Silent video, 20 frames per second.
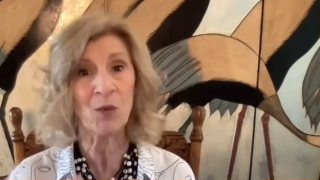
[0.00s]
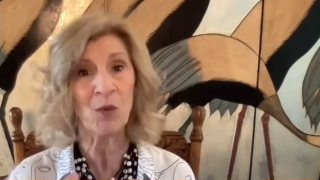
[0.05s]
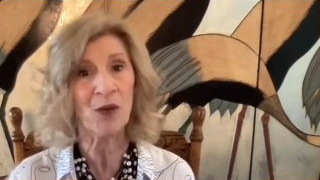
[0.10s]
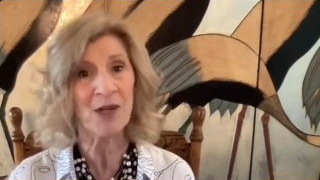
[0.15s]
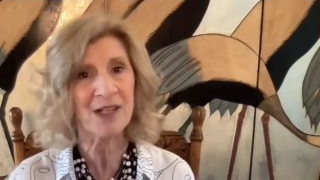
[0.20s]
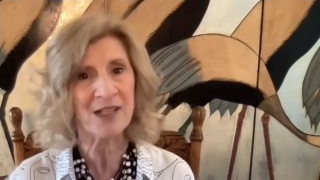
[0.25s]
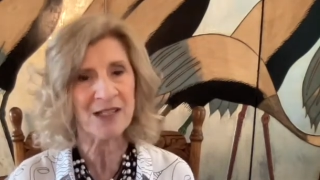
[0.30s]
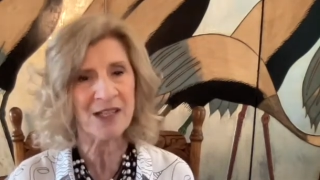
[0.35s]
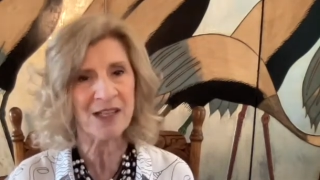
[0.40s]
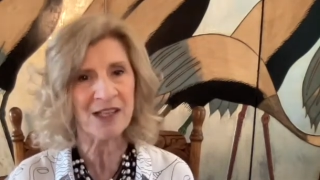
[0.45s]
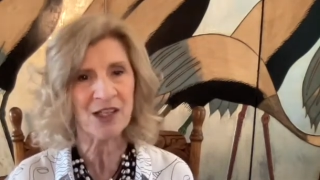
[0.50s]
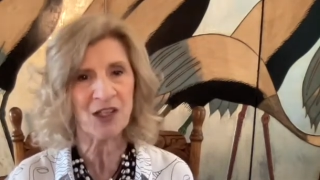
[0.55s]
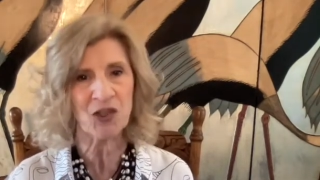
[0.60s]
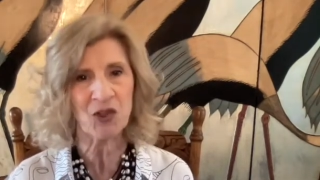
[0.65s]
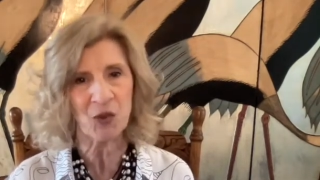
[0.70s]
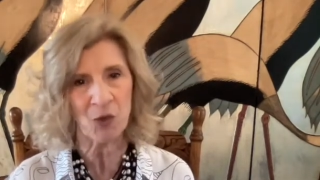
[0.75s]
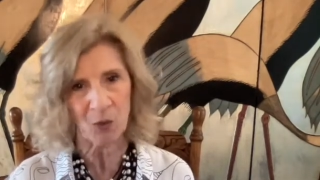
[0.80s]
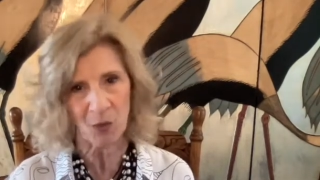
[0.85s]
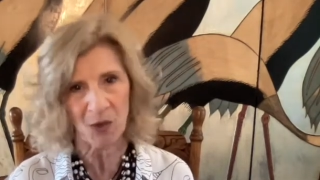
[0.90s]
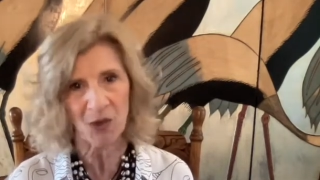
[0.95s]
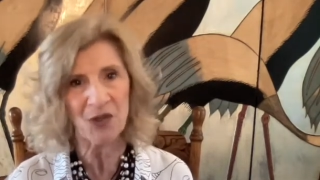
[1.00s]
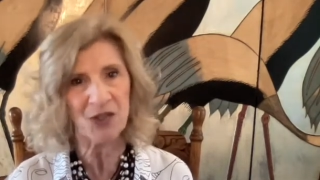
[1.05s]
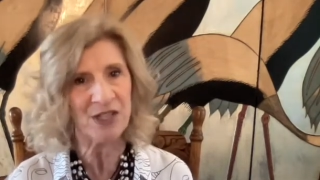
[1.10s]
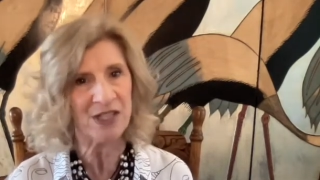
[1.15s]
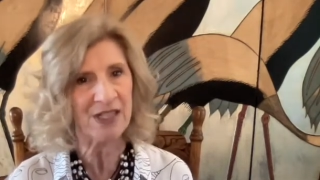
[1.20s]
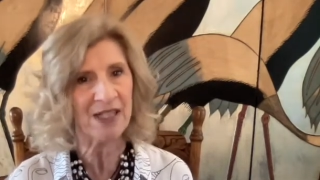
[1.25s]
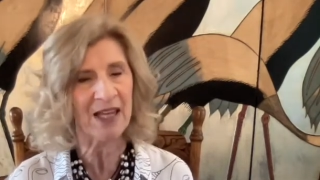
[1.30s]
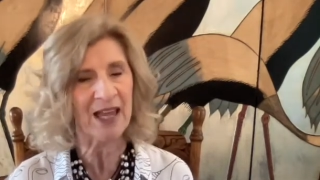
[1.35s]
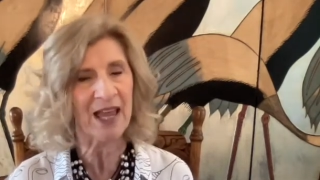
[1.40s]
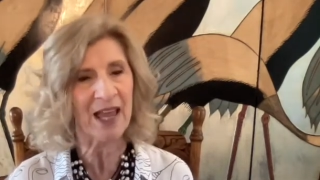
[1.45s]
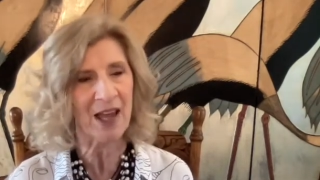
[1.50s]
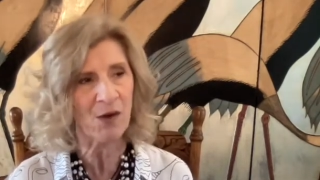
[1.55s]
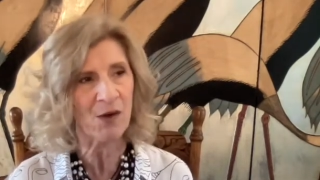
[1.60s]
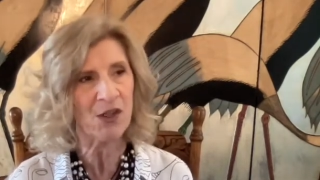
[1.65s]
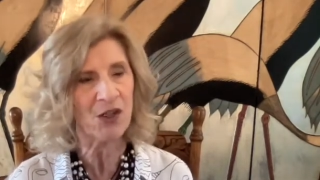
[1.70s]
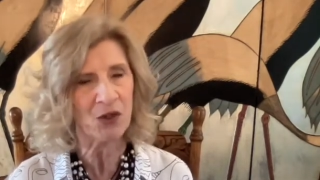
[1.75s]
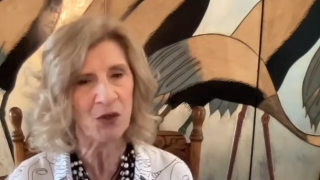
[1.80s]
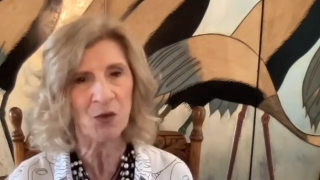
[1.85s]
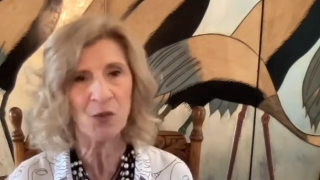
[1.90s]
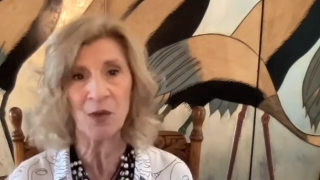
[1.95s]
What is it that you're wanting? How are
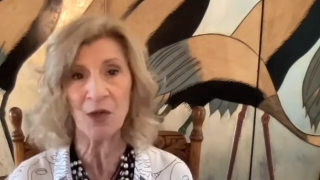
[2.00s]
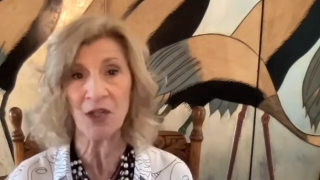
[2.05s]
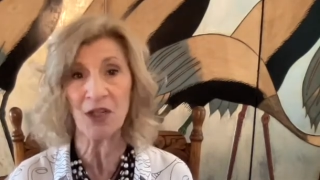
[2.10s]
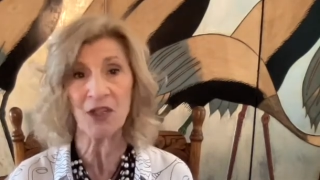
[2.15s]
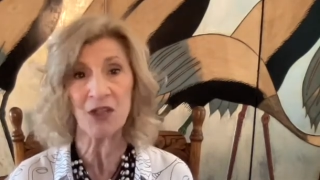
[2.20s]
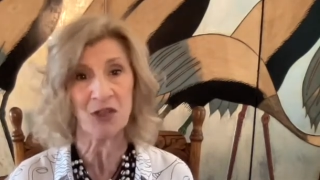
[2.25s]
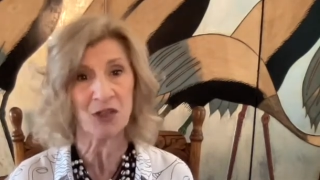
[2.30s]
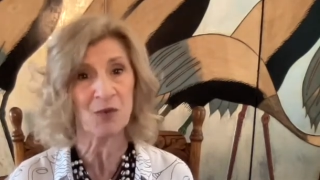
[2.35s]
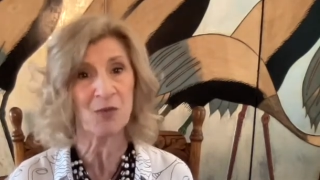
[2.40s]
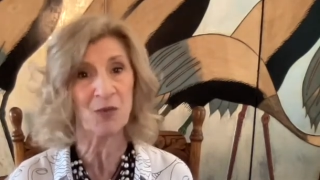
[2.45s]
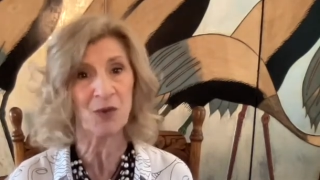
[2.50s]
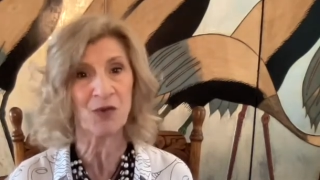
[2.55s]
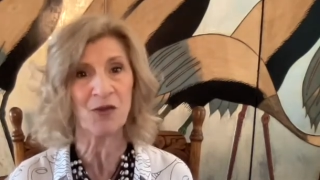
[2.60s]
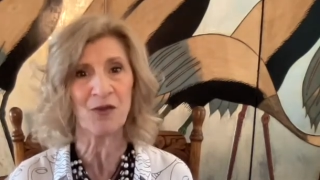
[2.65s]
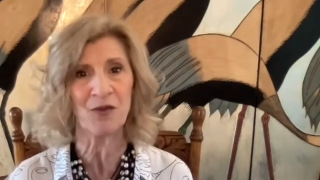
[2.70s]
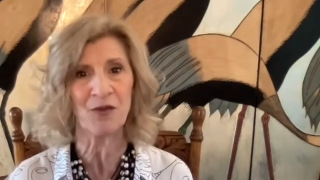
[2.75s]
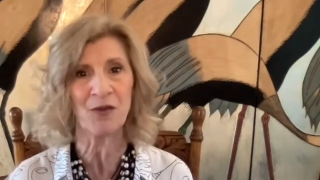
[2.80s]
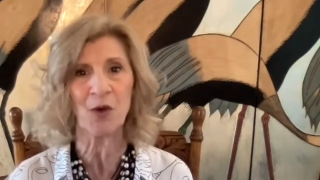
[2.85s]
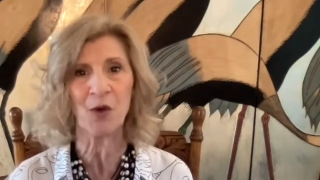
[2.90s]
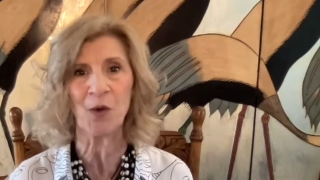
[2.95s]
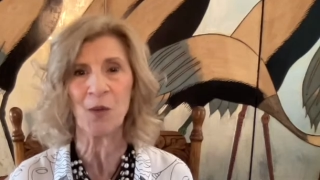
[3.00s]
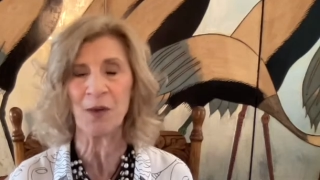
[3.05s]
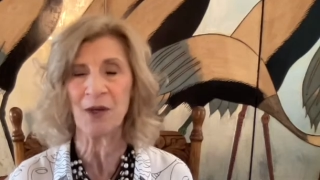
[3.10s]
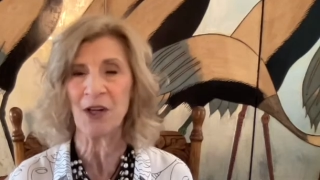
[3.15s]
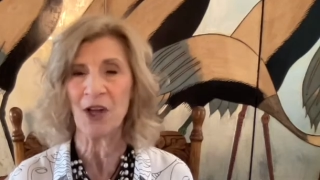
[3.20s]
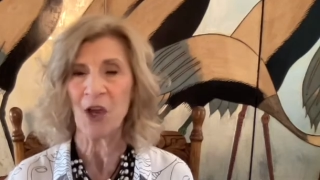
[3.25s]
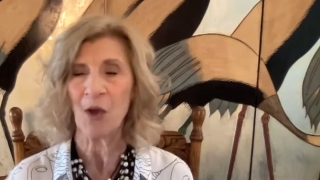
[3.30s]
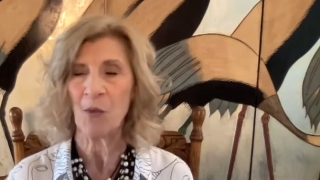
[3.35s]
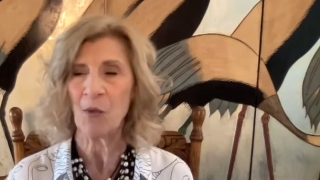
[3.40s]
you wanting to move forward?